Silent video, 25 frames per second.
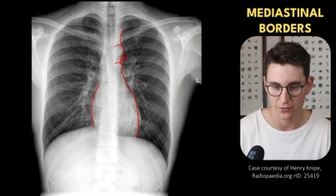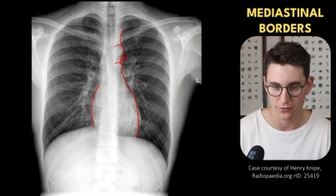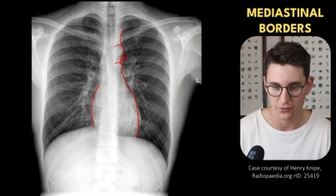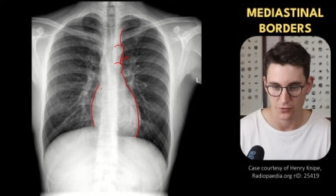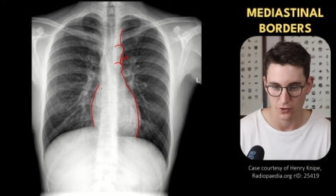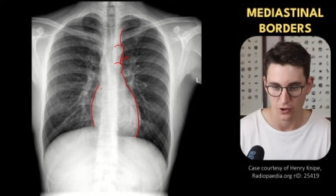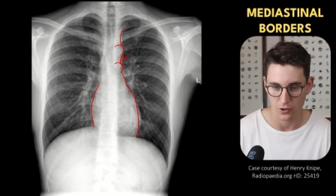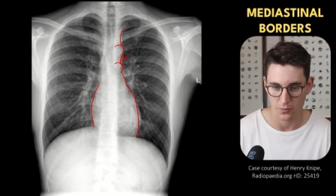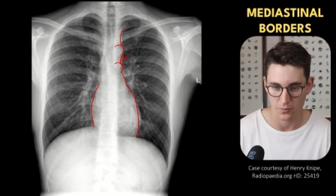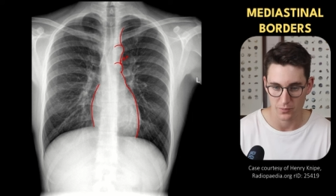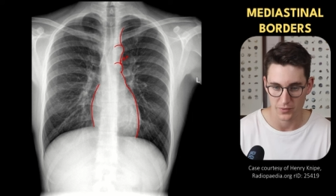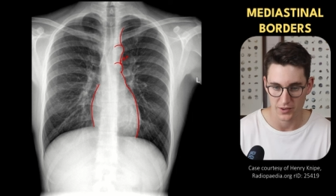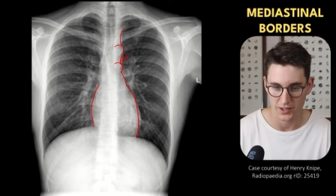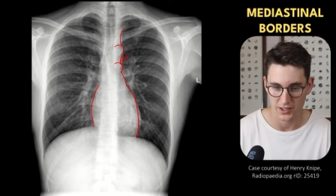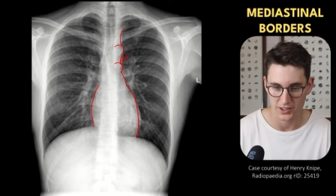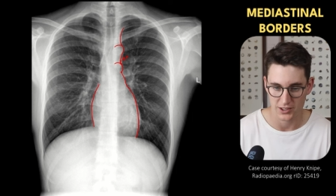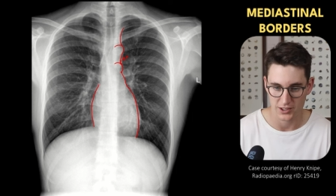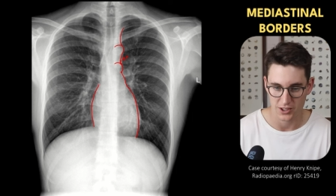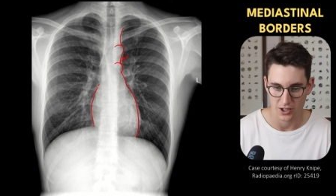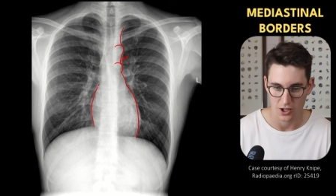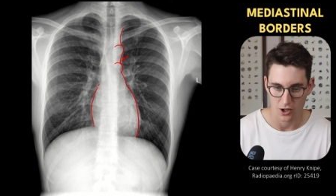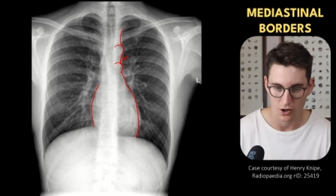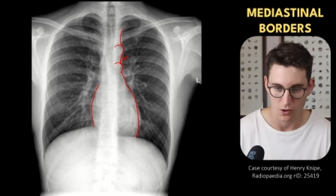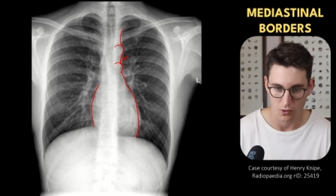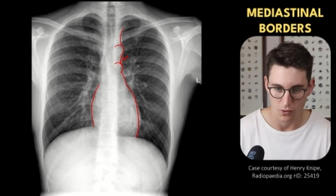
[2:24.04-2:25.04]
from
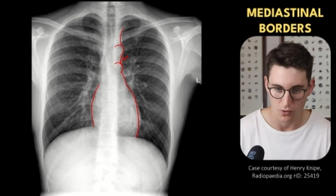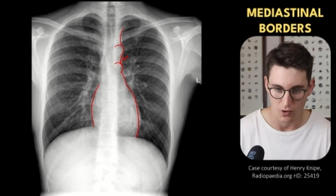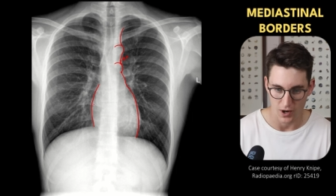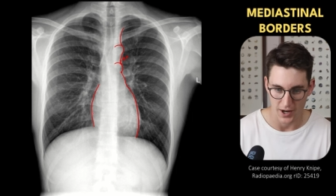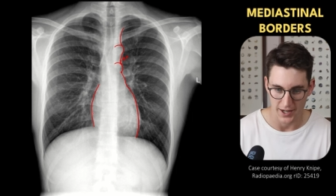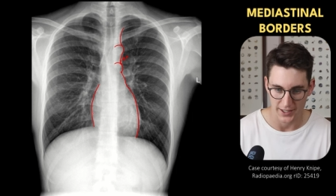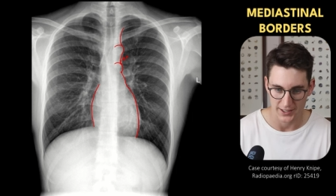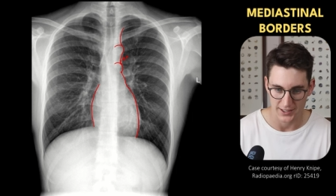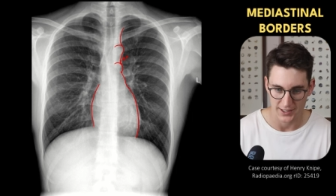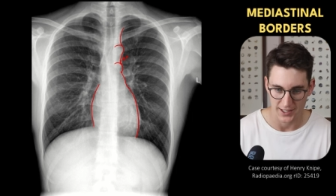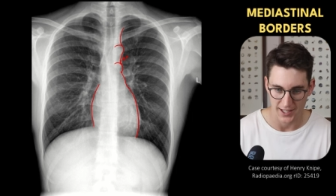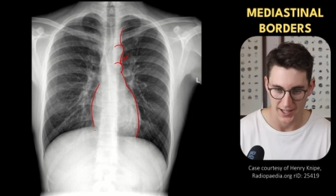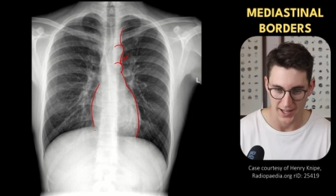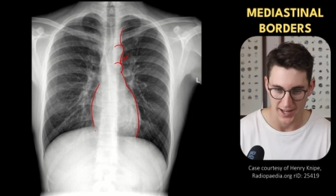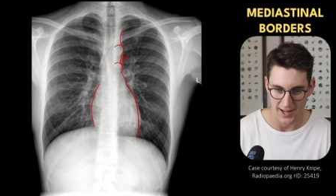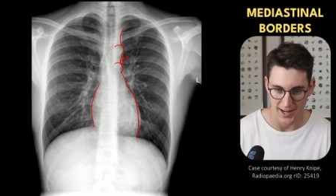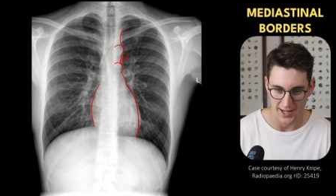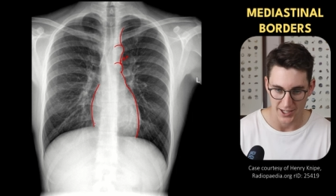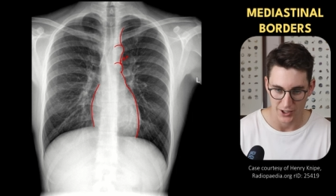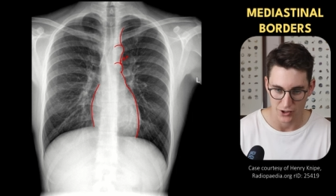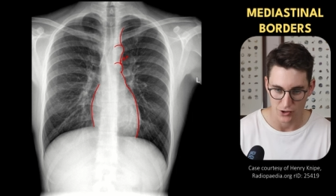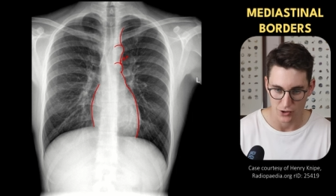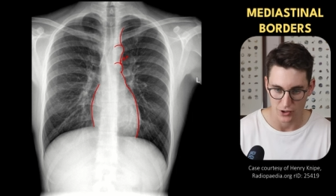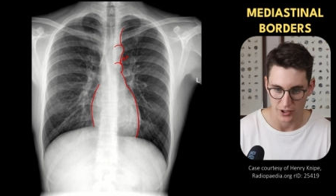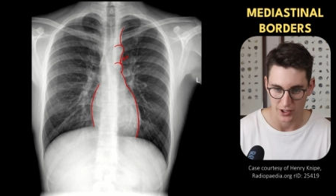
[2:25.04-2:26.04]
this right
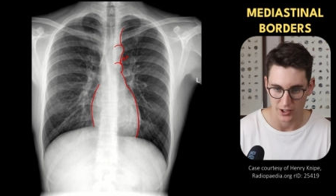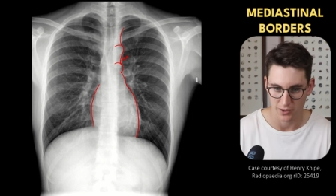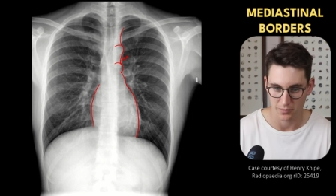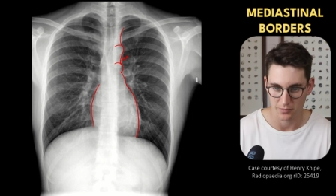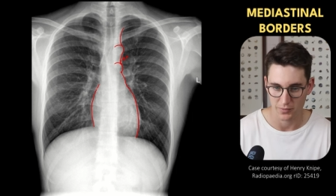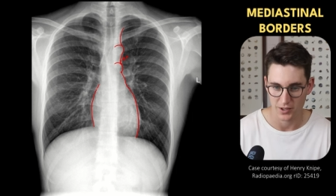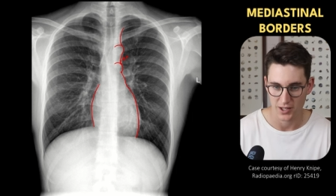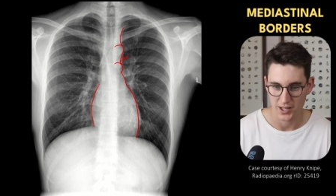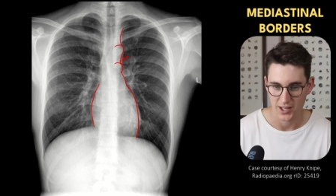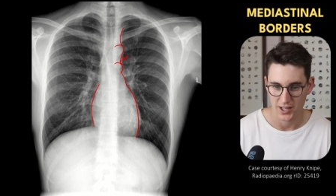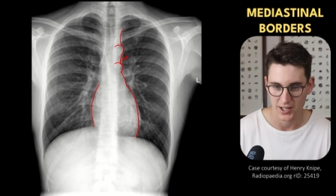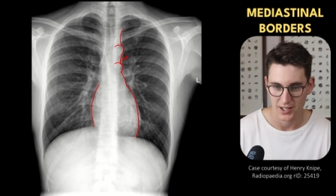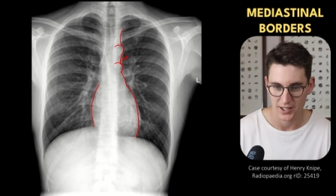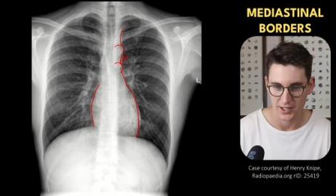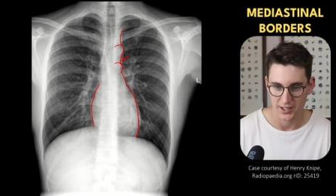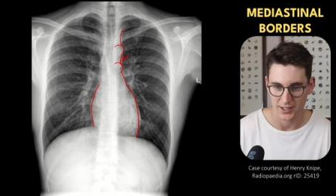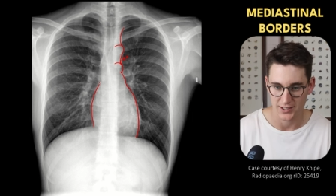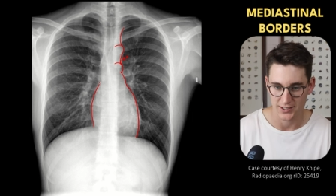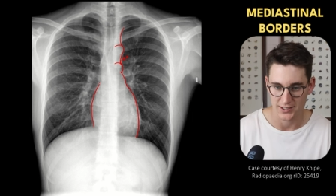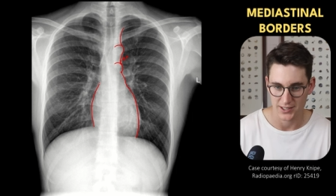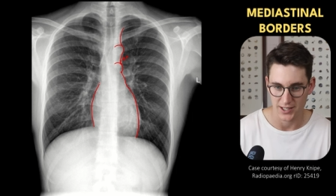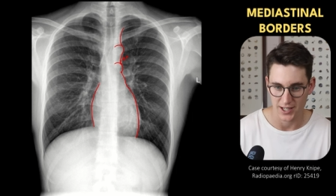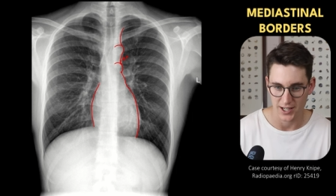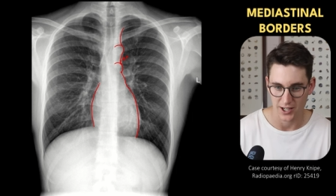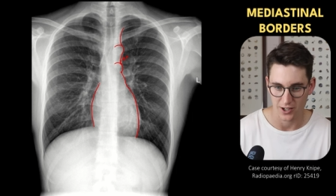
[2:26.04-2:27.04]
atrium
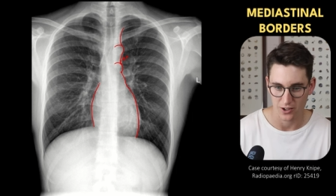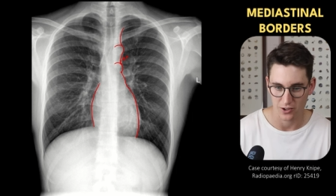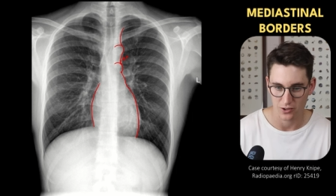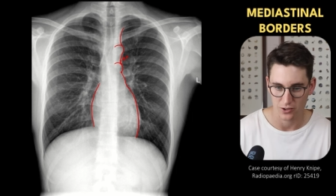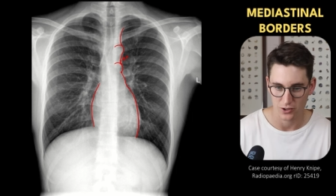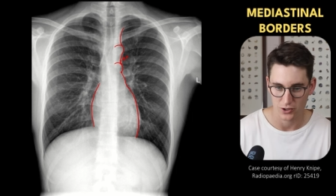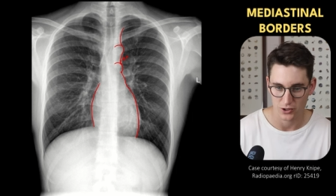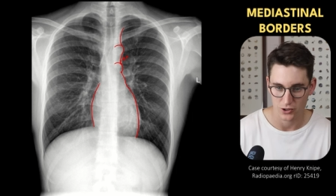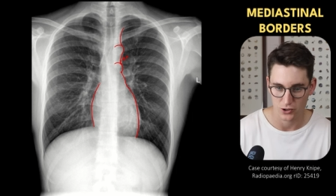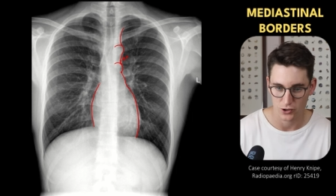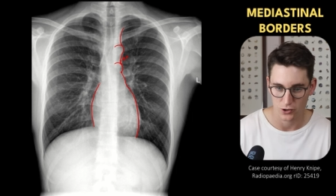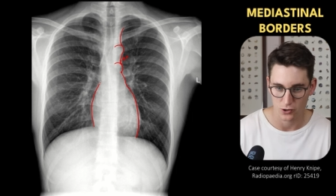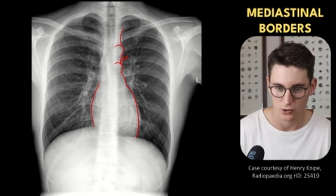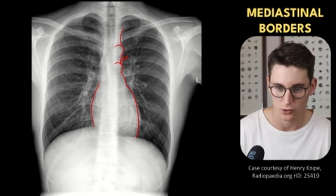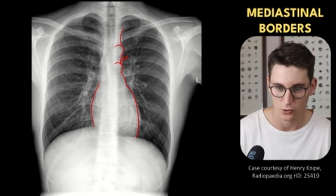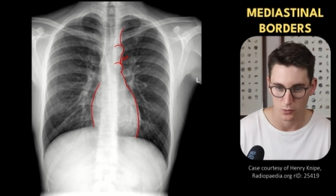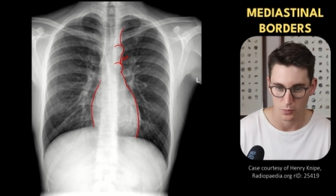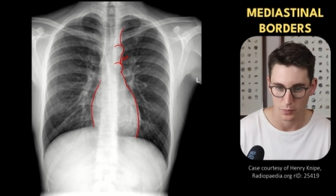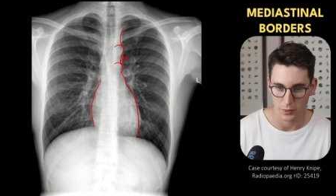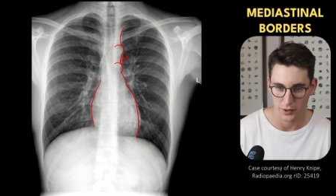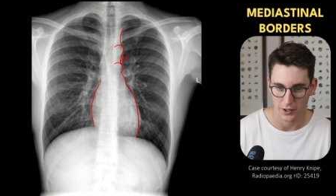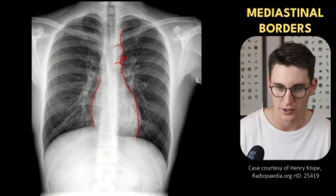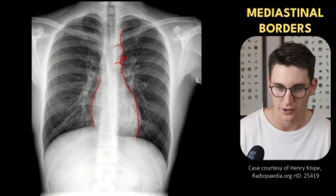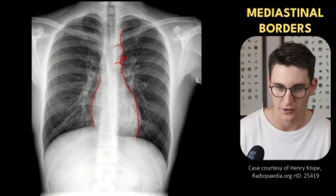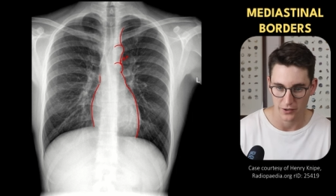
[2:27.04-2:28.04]
is our
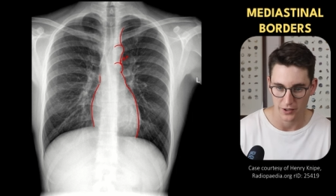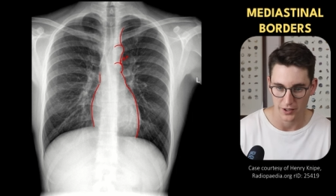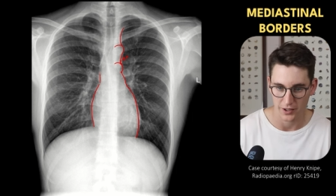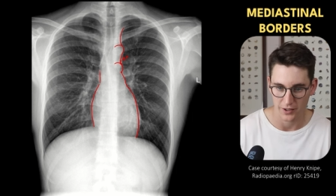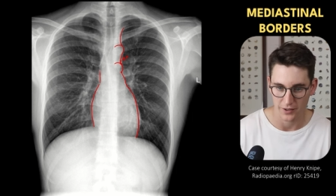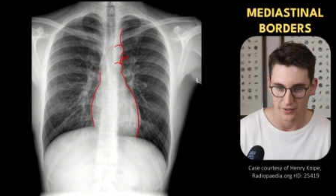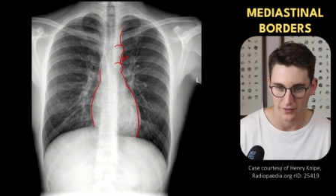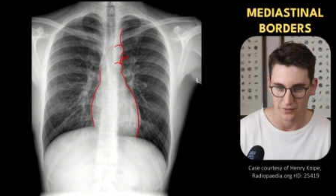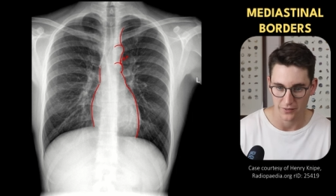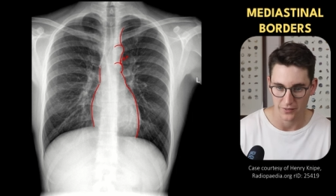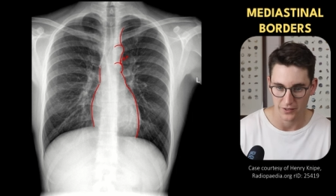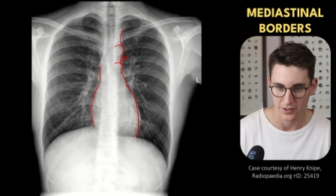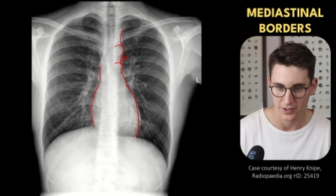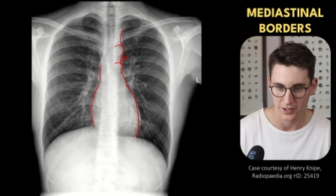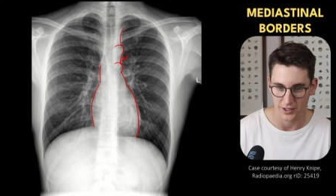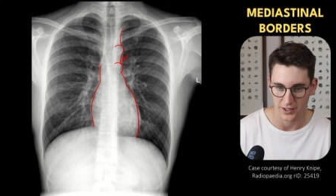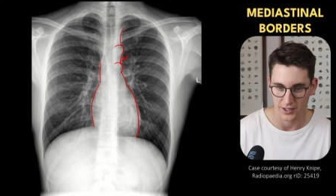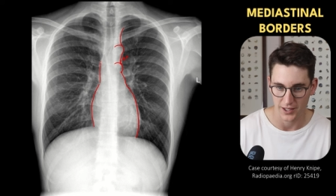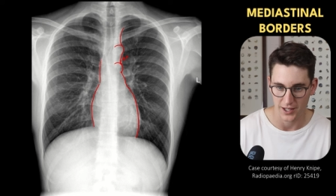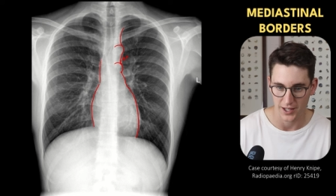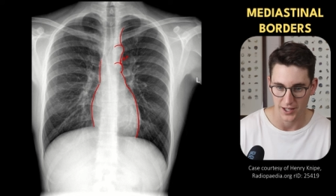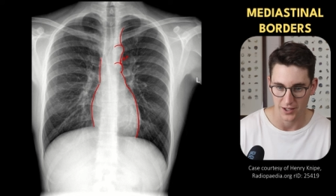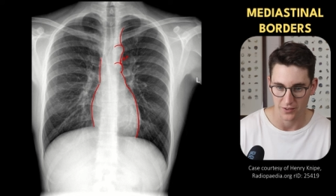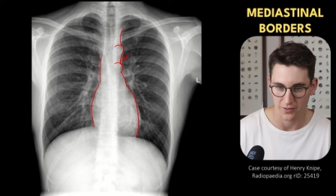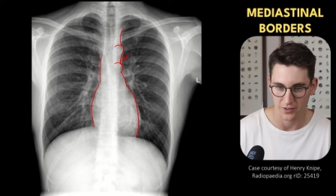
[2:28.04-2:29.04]
superior vena
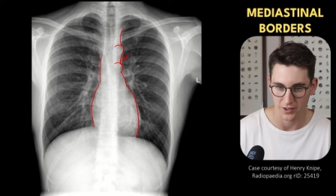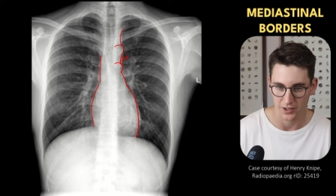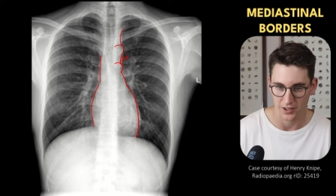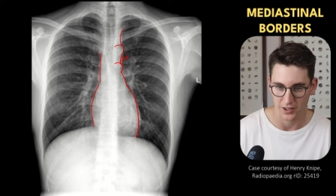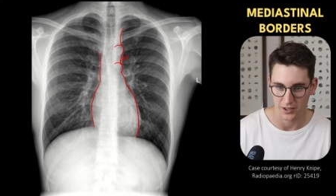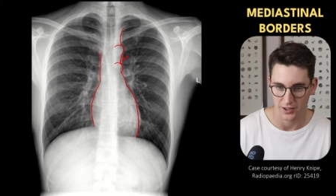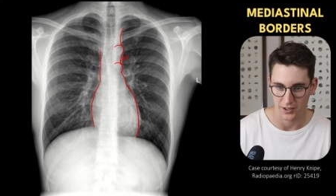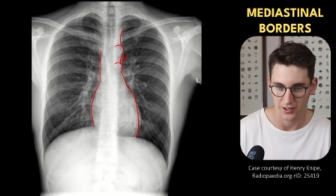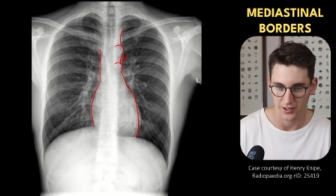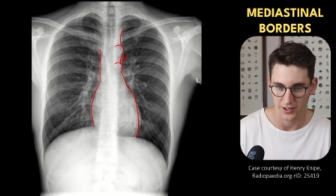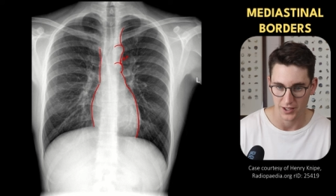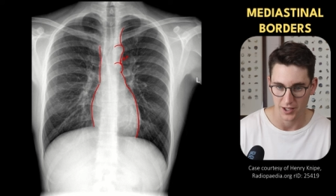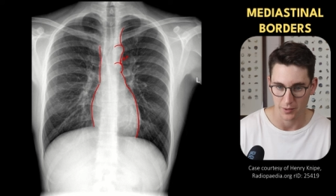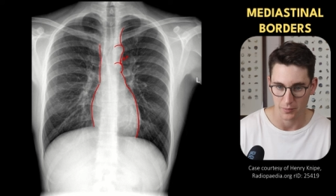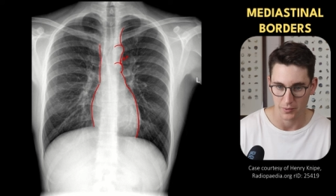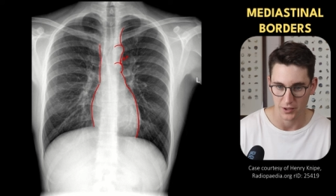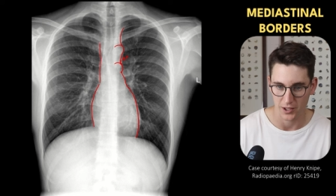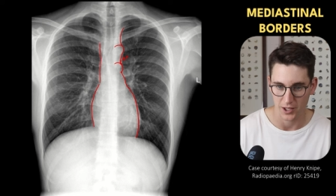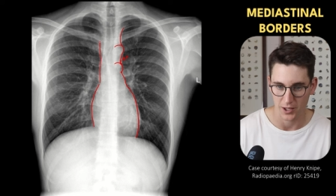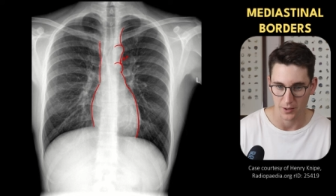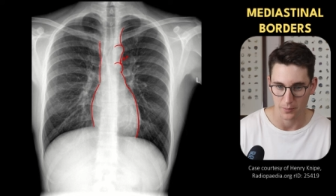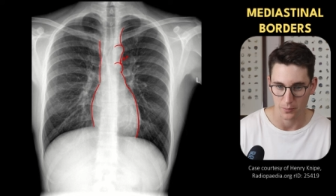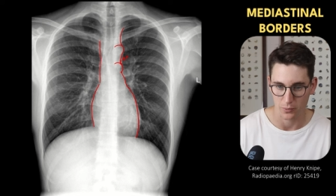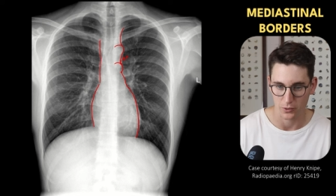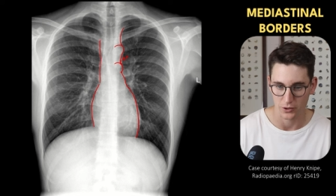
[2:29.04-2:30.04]
cava here
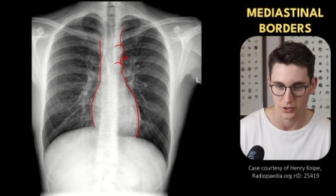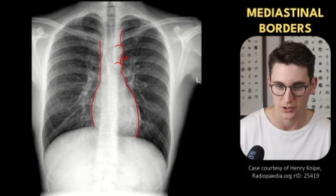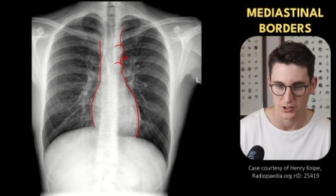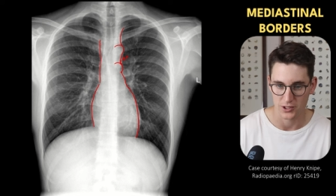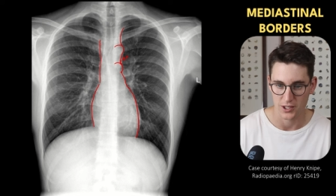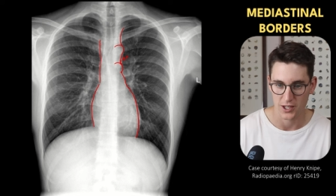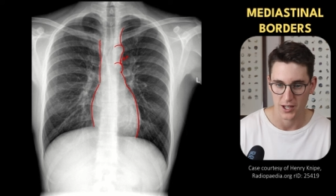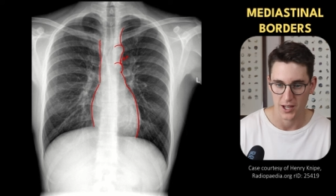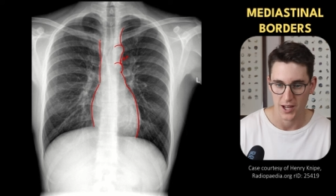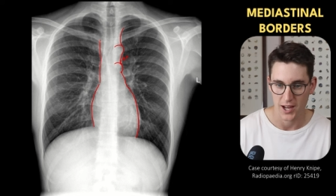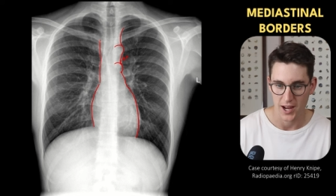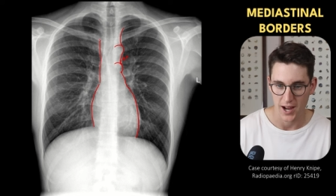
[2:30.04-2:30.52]
coming upwards.